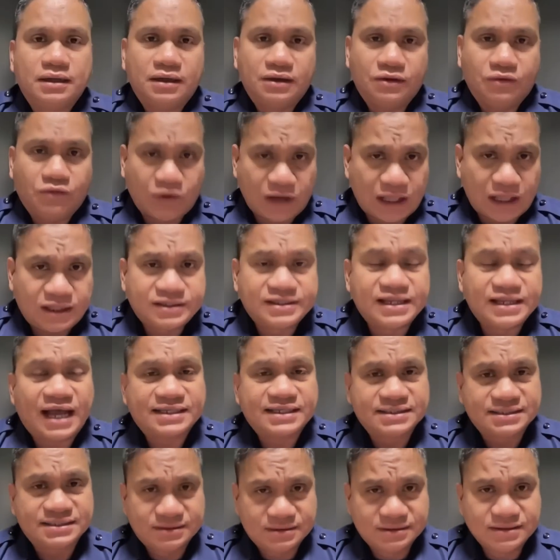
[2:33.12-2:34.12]
Well,
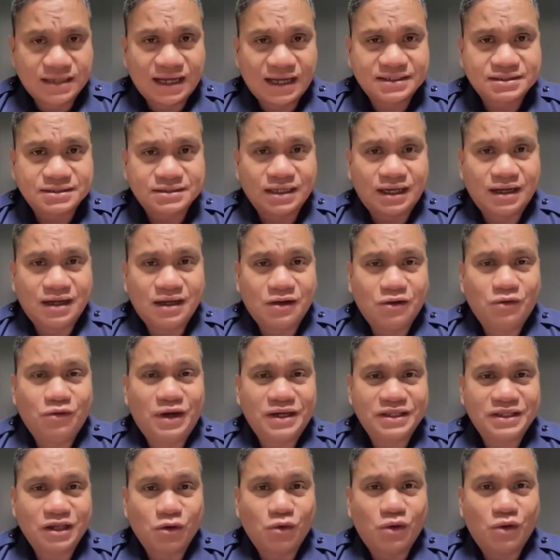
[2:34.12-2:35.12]
that's that's uh,
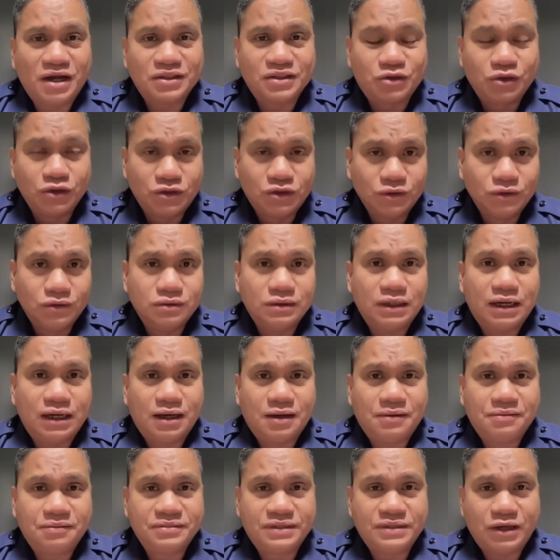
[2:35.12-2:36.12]
what they want to do.
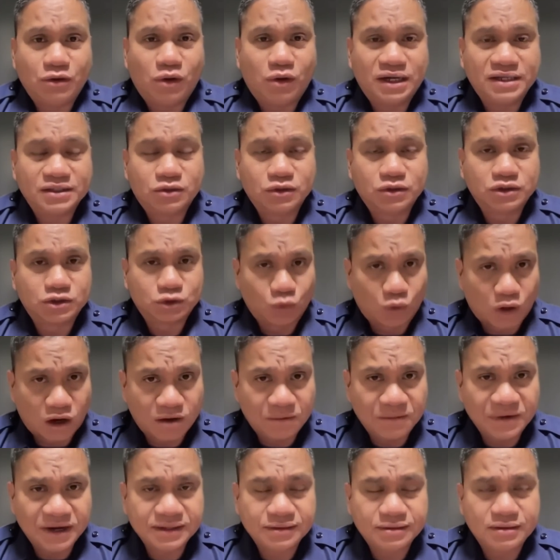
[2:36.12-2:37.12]
Um, they want to
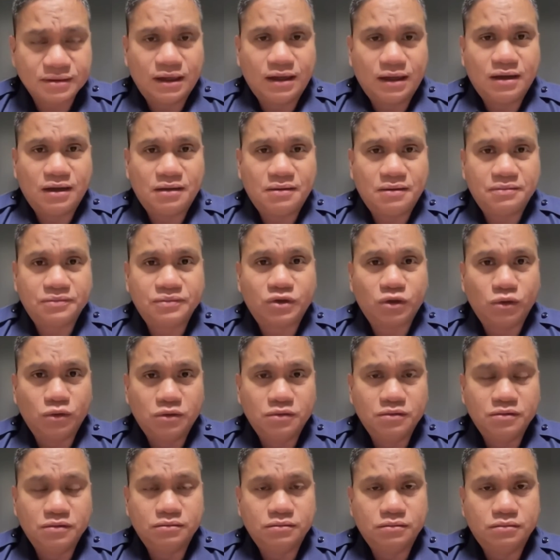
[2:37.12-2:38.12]
swarm it um,
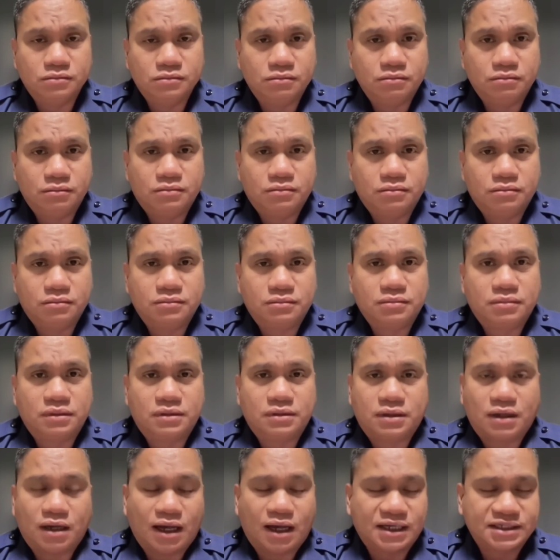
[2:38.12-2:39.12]
to
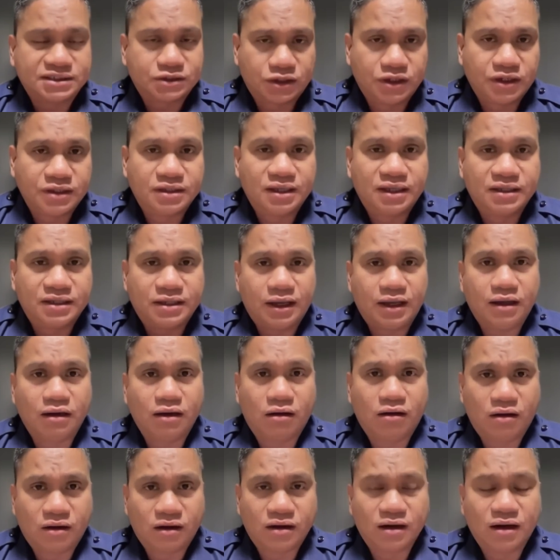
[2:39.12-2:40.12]
assert that they
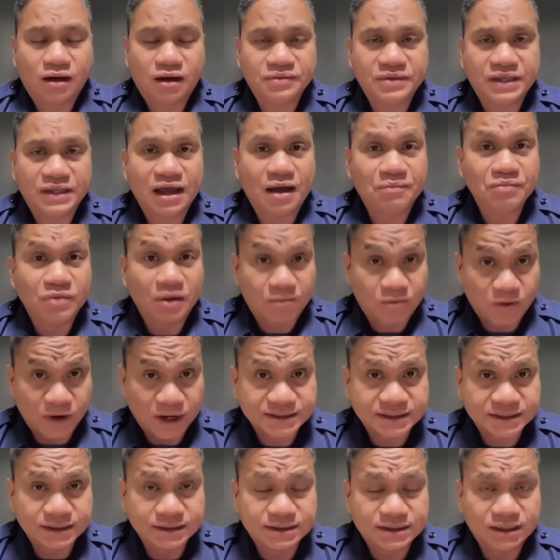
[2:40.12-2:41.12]
are they have the
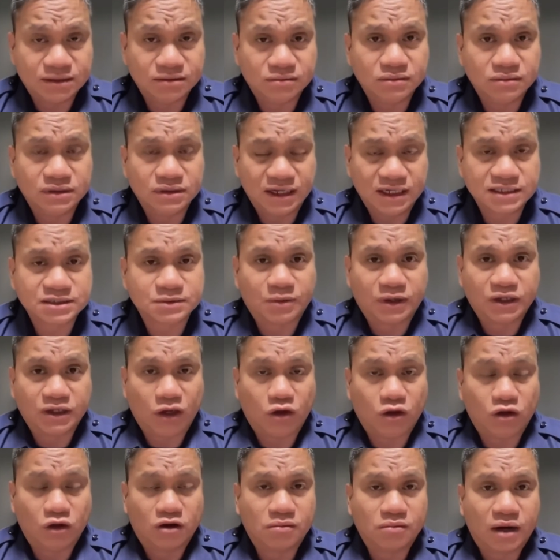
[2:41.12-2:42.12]
presence in this
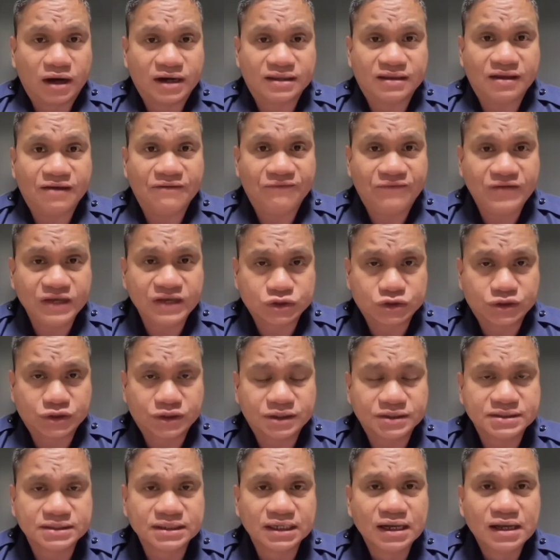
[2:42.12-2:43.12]
particular maritime
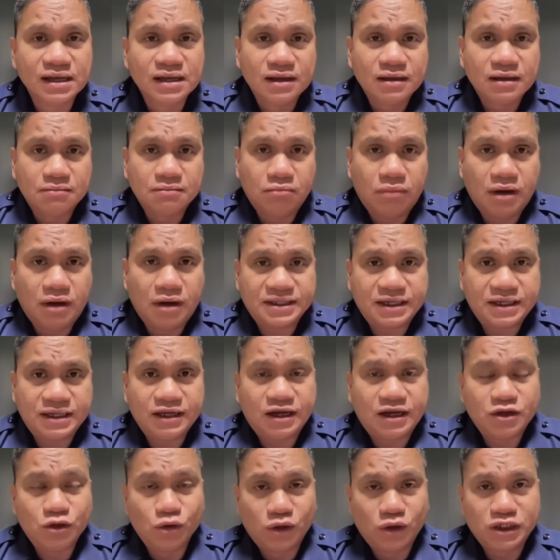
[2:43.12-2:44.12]
features, but in
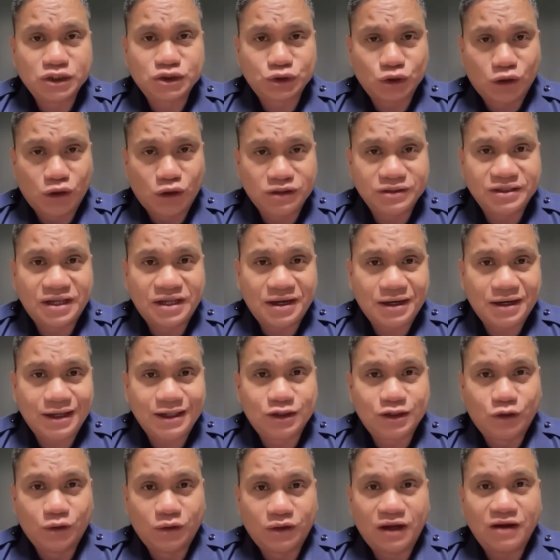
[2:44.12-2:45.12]
Ayungin Shoal, they
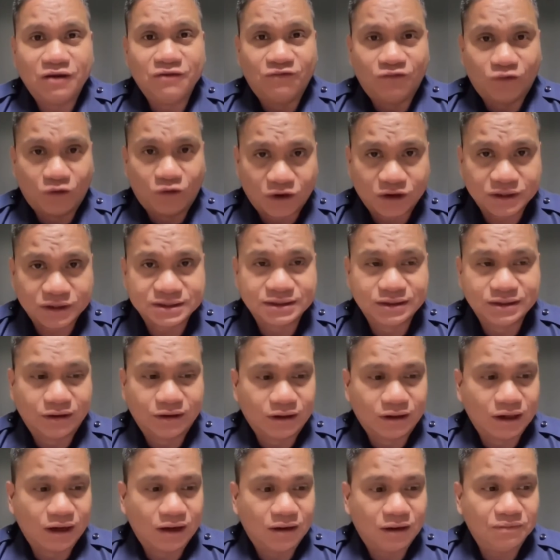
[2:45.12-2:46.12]
need to reinforce
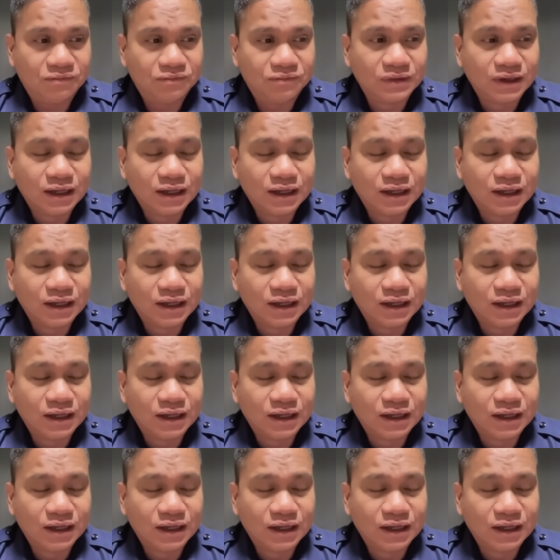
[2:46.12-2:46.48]
their um,